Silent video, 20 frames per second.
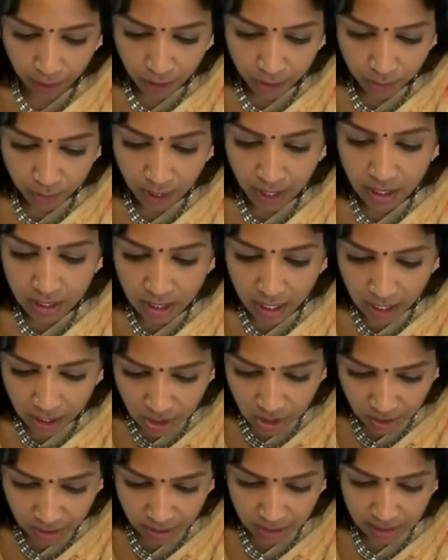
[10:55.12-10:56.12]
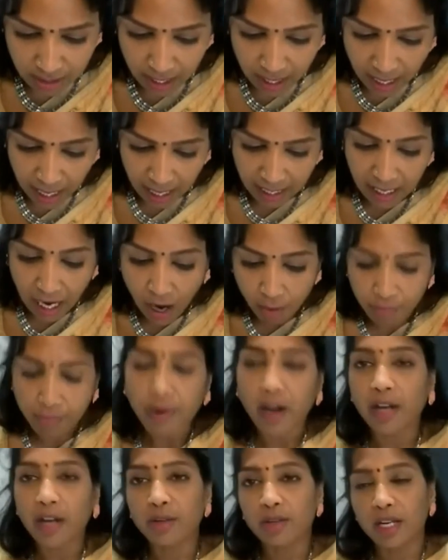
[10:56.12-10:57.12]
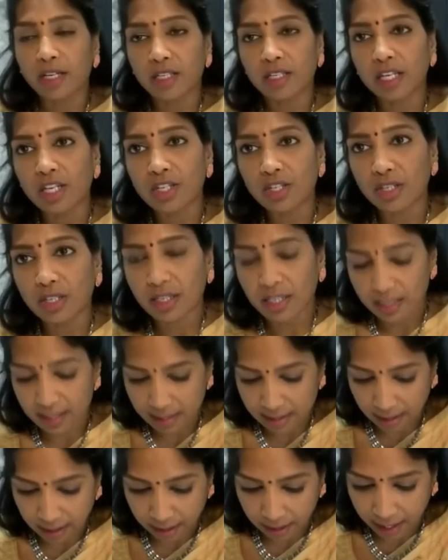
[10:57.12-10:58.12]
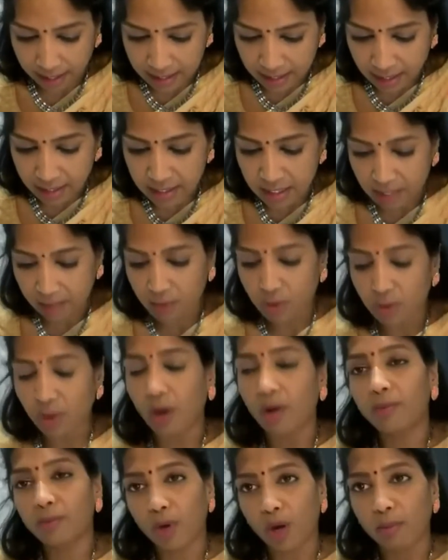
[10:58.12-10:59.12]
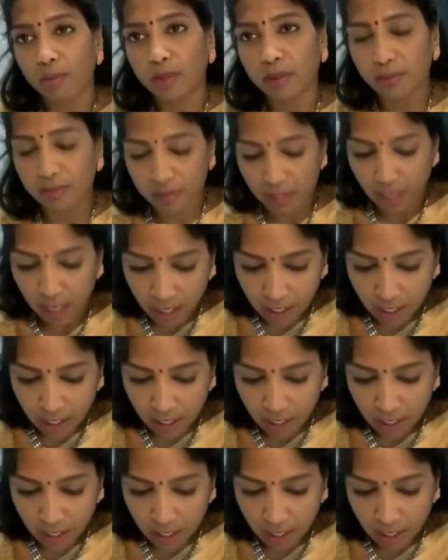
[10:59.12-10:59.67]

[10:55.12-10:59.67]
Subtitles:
United Nations, and how far United Nations is attentive to our problems.